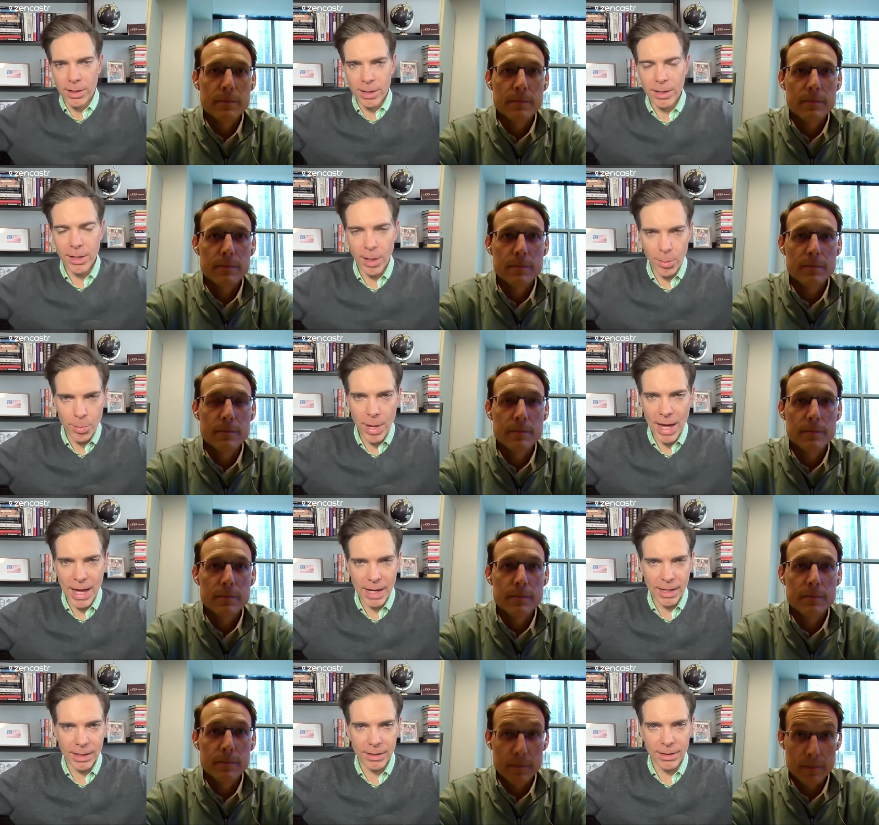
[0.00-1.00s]
Speaker 1: come
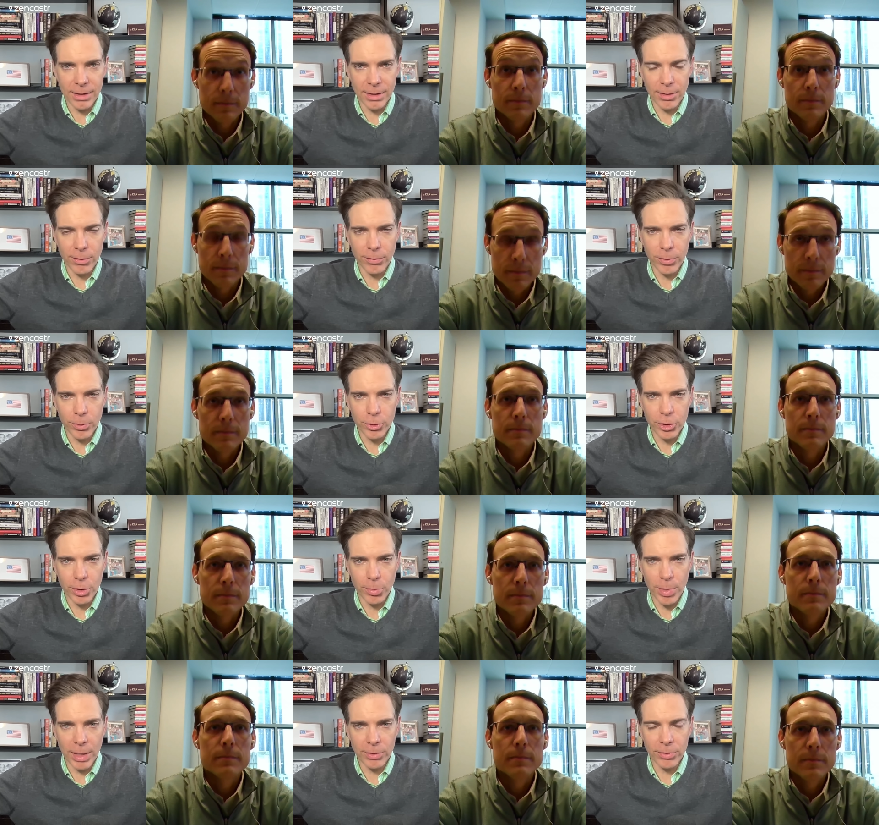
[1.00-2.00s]
back in the
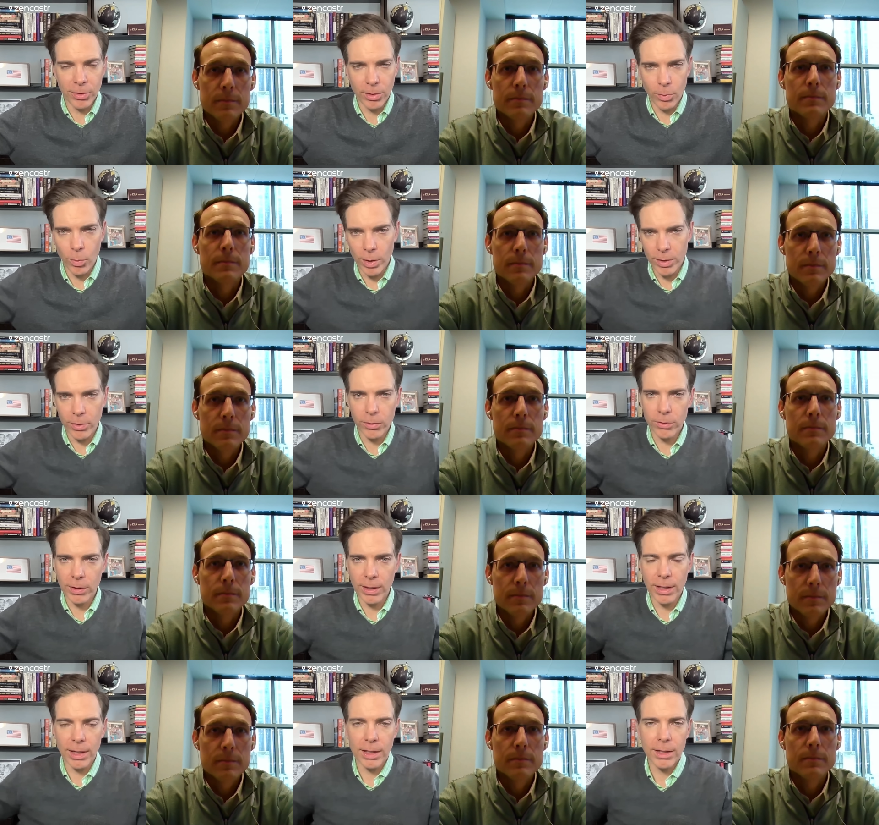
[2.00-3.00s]
future based on what you're
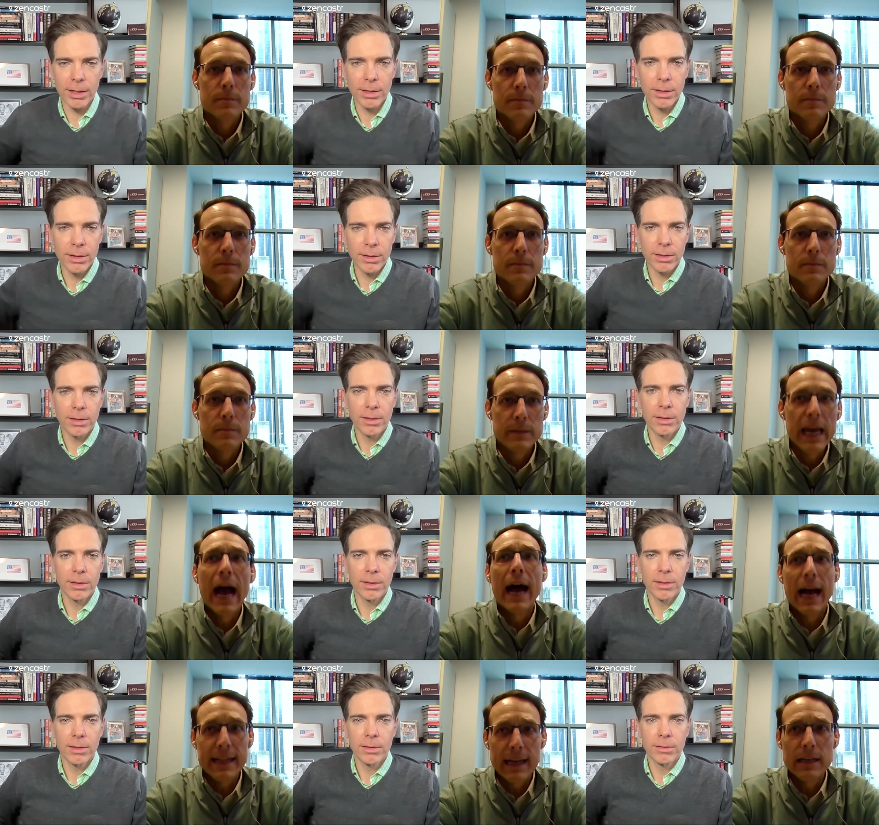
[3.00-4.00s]
seeing.
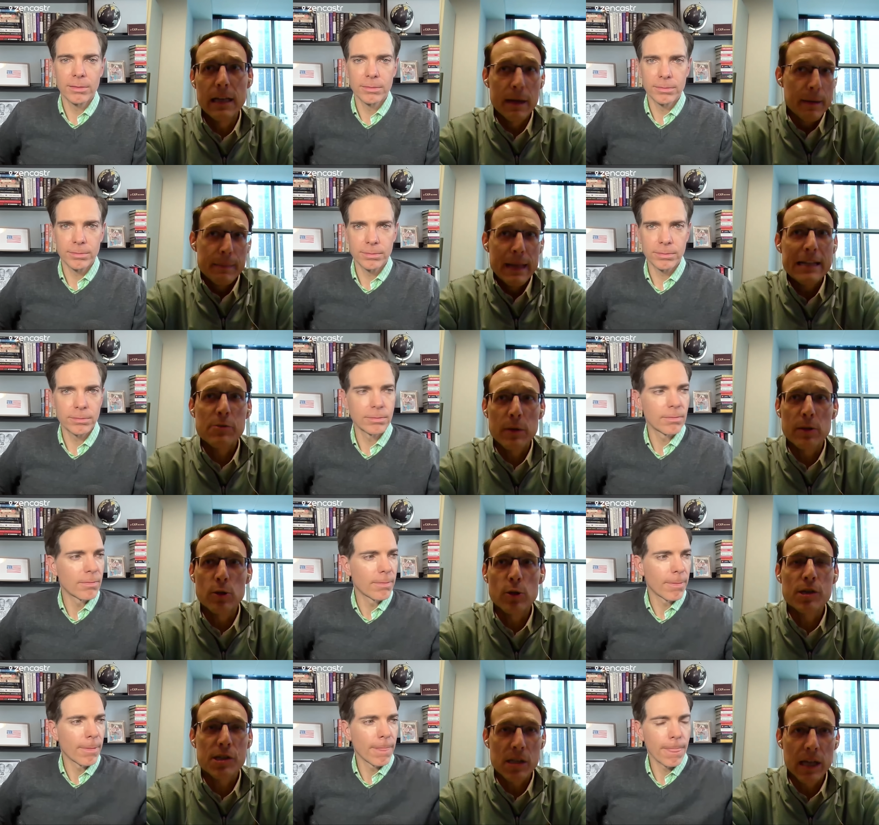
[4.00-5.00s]
Speaker 2: Yeah, I mean, that's what it
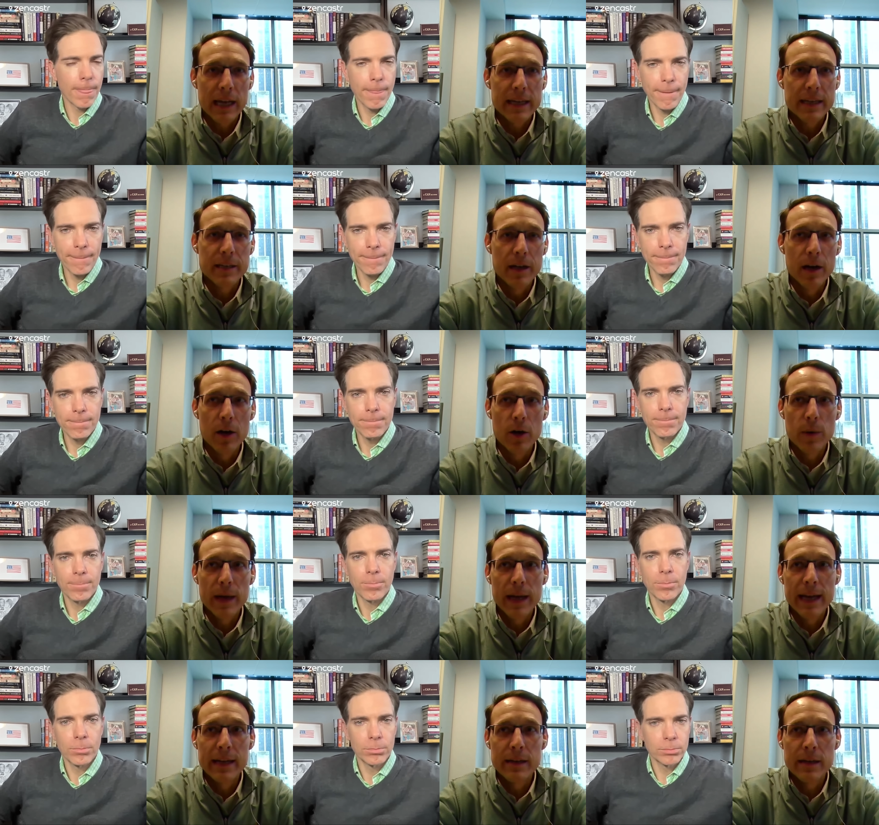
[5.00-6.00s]
looks like, you know.
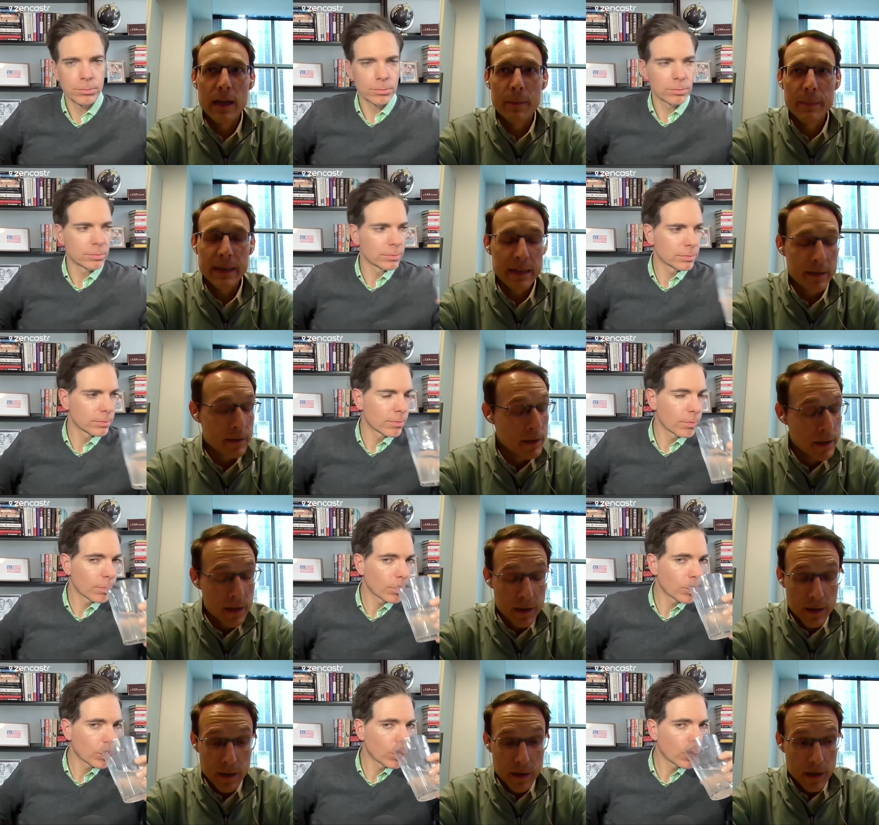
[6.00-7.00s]
And I mean,
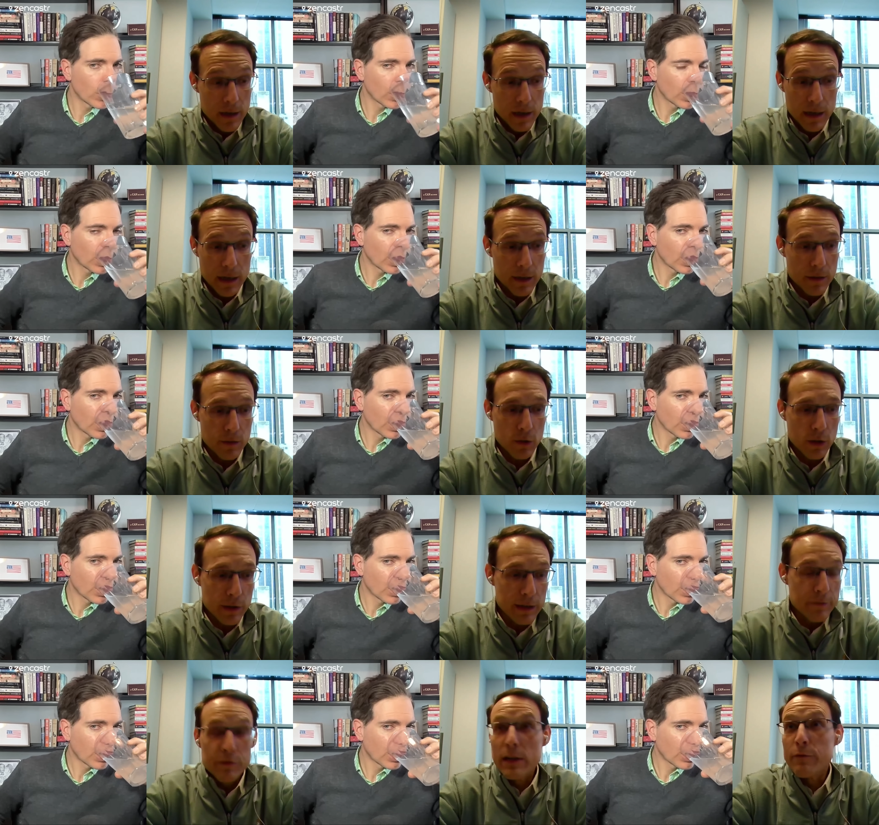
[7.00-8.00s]

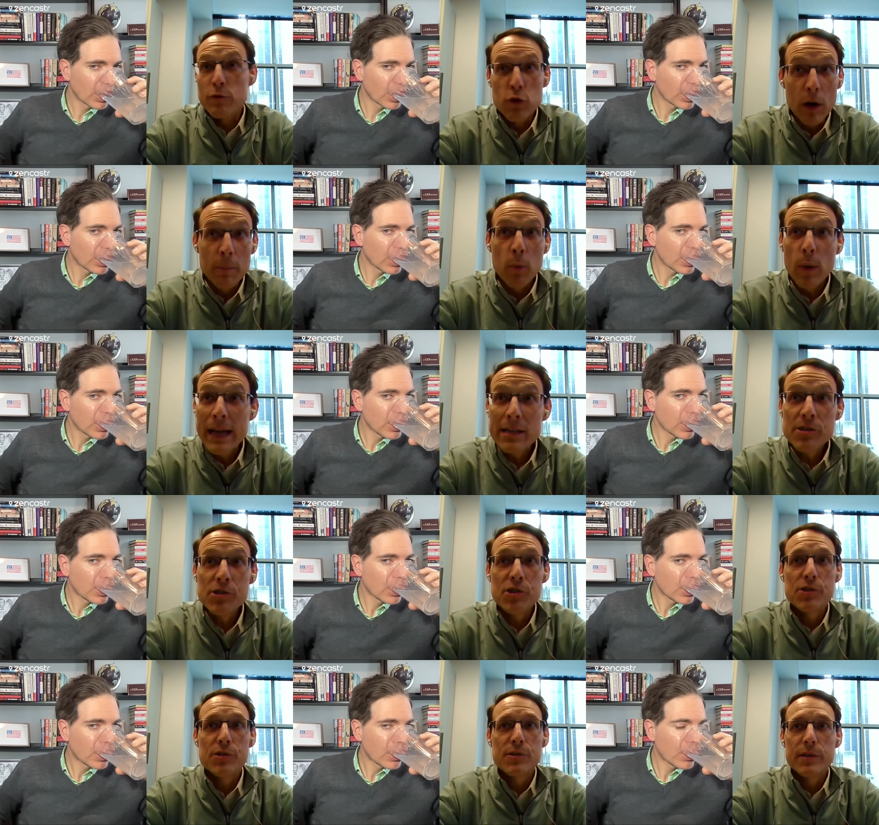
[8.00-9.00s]
if Trump
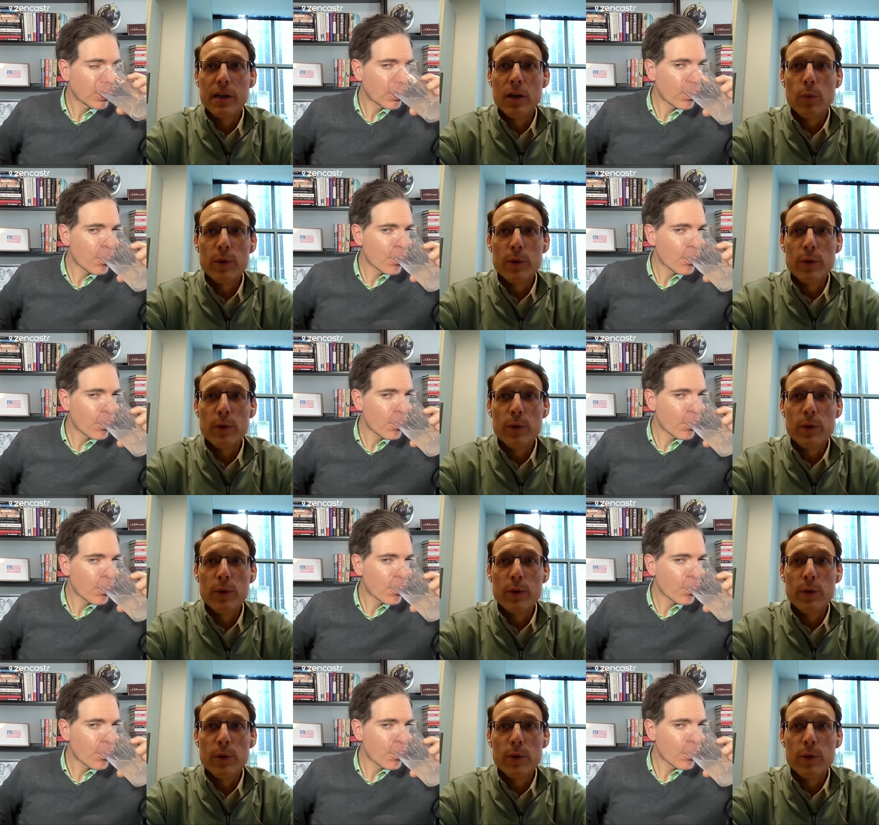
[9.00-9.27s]
wins, you know,